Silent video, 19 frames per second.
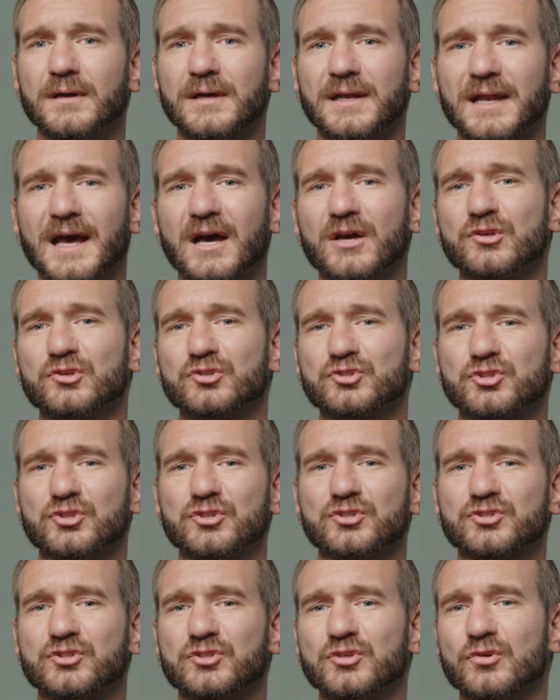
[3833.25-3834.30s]
and how your
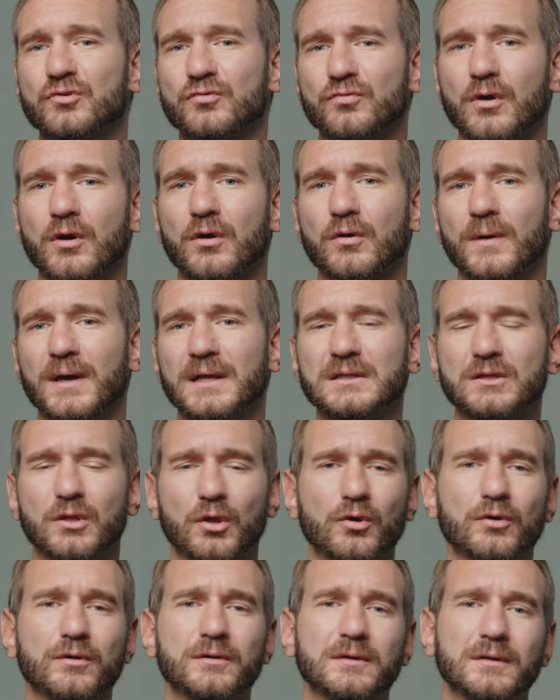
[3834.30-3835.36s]
church can grow and
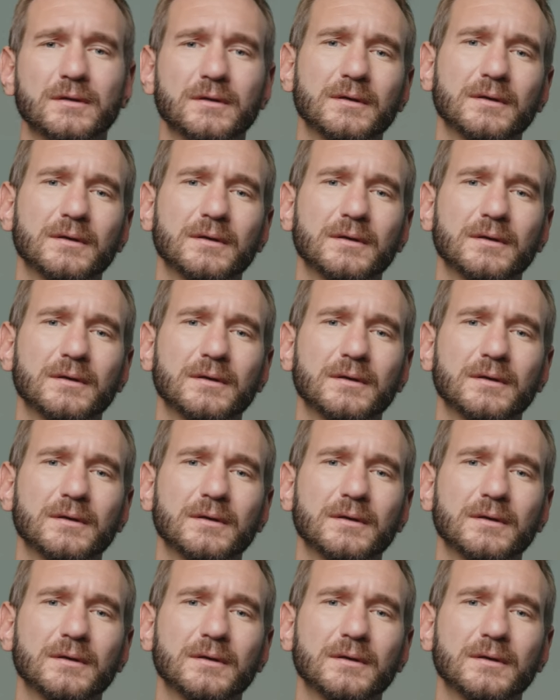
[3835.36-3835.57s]
learn